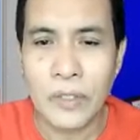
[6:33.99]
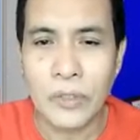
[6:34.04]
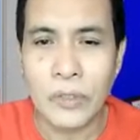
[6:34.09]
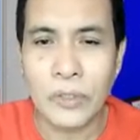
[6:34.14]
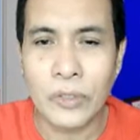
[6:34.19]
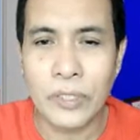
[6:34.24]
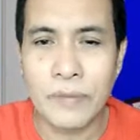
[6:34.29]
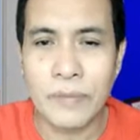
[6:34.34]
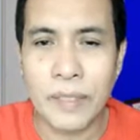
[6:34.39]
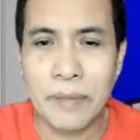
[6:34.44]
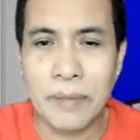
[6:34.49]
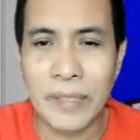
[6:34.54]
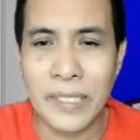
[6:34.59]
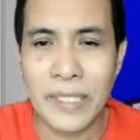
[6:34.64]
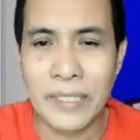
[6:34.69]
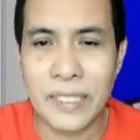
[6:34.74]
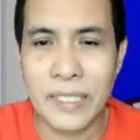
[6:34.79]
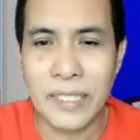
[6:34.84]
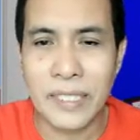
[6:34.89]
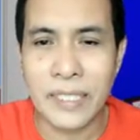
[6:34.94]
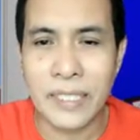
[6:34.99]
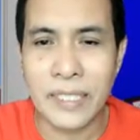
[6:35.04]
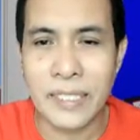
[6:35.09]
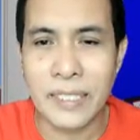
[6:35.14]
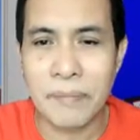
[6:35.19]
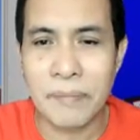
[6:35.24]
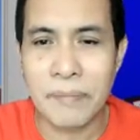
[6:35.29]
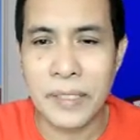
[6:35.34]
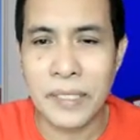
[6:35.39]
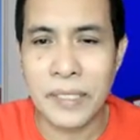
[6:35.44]
2 divided by 3
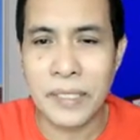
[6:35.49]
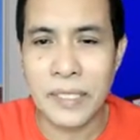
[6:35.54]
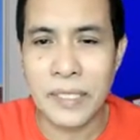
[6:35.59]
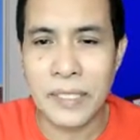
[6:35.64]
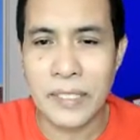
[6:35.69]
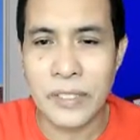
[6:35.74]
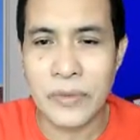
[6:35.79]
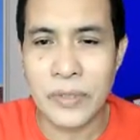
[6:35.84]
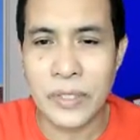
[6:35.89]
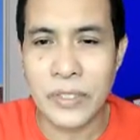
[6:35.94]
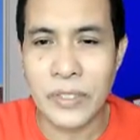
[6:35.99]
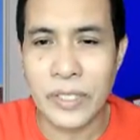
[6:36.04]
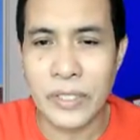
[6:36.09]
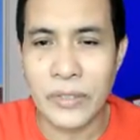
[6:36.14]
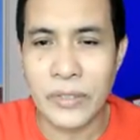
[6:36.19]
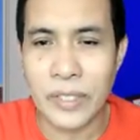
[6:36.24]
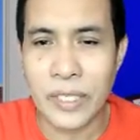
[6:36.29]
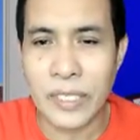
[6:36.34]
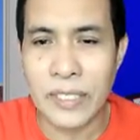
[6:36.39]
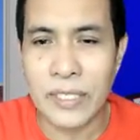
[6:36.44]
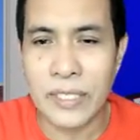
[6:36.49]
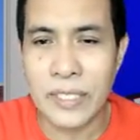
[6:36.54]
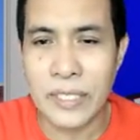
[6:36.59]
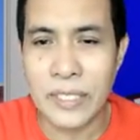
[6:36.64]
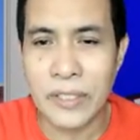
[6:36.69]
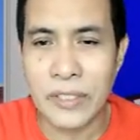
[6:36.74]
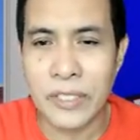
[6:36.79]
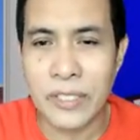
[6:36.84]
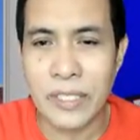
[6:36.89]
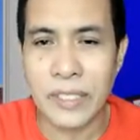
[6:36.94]
cannot be, so we're going to add
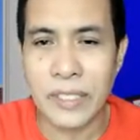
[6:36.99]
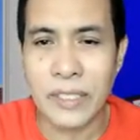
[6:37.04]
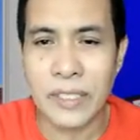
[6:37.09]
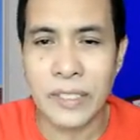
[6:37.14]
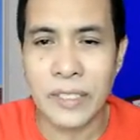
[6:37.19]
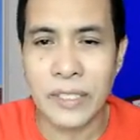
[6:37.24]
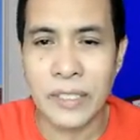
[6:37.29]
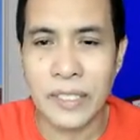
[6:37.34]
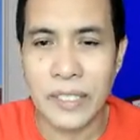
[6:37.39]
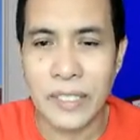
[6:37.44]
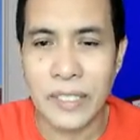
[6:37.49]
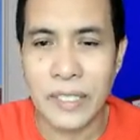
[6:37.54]
zeros here.